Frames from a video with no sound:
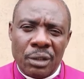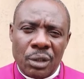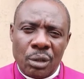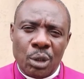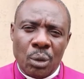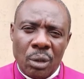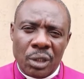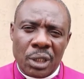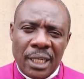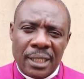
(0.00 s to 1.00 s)
God's Word,
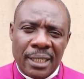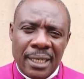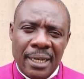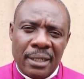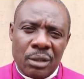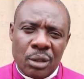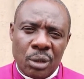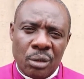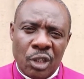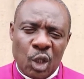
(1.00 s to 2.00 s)
develop the
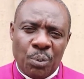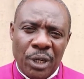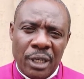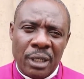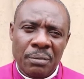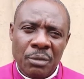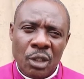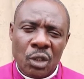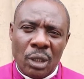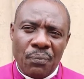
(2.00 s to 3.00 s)
attitude of fellowship
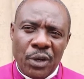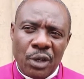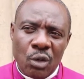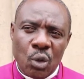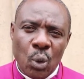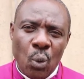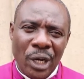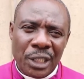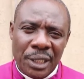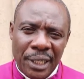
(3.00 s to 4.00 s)
with the Lord,
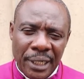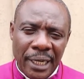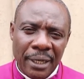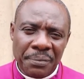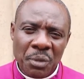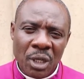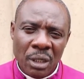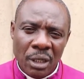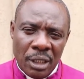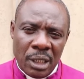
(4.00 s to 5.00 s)
having the attitude of
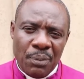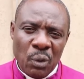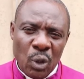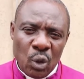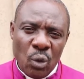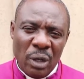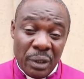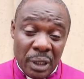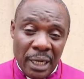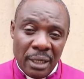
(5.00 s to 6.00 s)
prayer, among
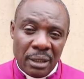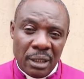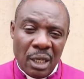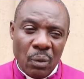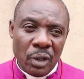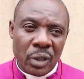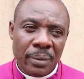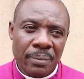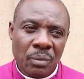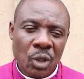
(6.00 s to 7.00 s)
others. The
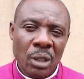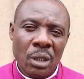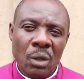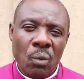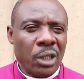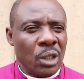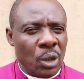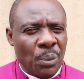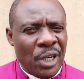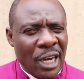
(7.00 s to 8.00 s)
Anglican Bishop of Kabba
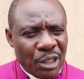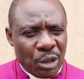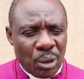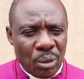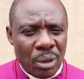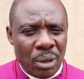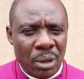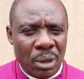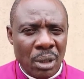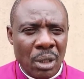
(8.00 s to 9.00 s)
Diocese, the
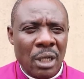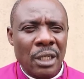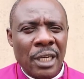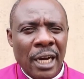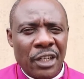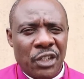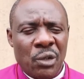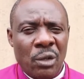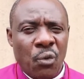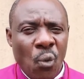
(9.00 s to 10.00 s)
Right Reverend Stephen
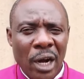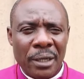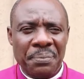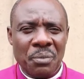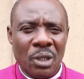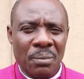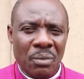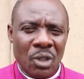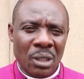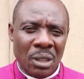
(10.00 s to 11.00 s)
Akobe, made this
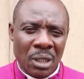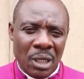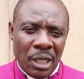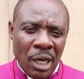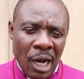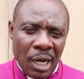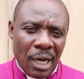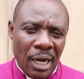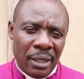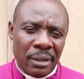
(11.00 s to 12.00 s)
known in an
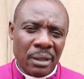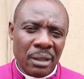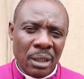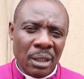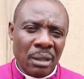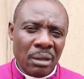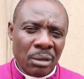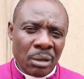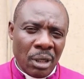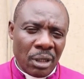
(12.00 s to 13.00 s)
interview with ACNN
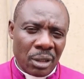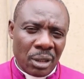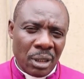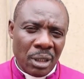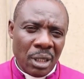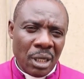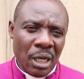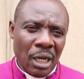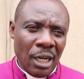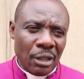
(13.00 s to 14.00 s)
News correspondent
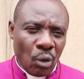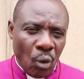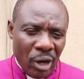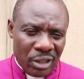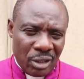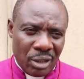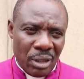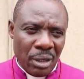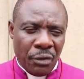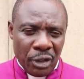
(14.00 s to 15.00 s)
Elizabeth Frank
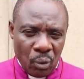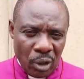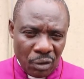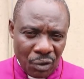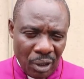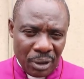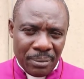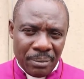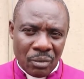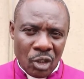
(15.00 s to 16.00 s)
on what should be
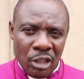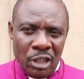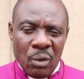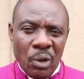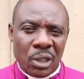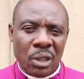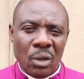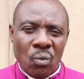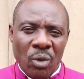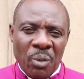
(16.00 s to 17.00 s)
the right attitude
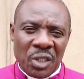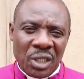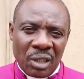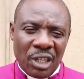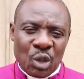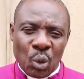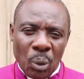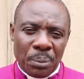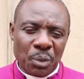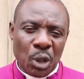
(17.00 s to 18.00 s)
of Christians.
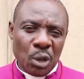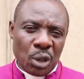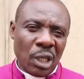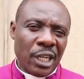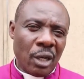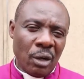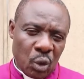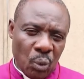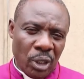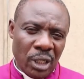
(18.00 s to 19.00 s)
He said Christians
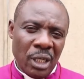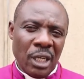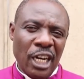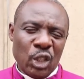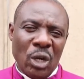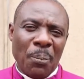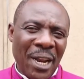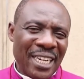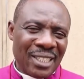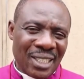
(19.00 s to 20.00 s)
must understand that
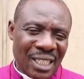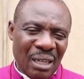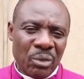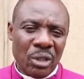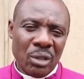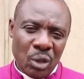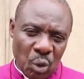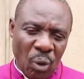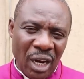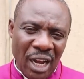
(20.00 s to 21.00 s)
the right attitude
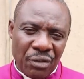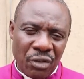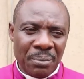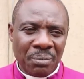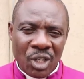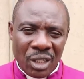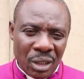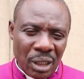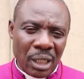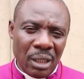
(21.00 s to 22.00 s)
during Lent season
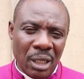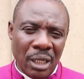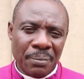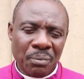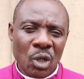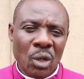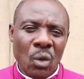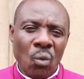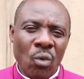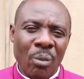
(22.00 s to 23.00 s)
should not just
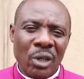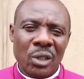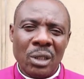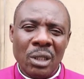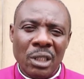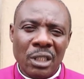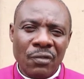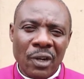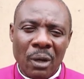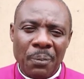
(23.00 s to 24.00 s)
be an annual
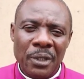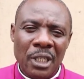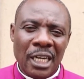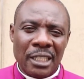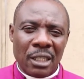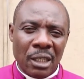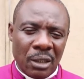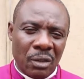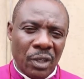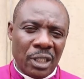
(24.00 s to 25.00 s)
attitude, but
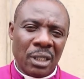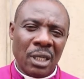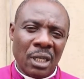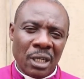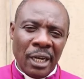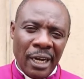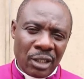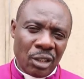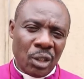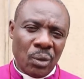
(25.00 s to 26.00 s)
should be a
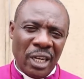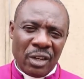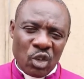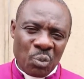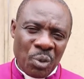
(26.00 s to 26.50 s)
daily attitude.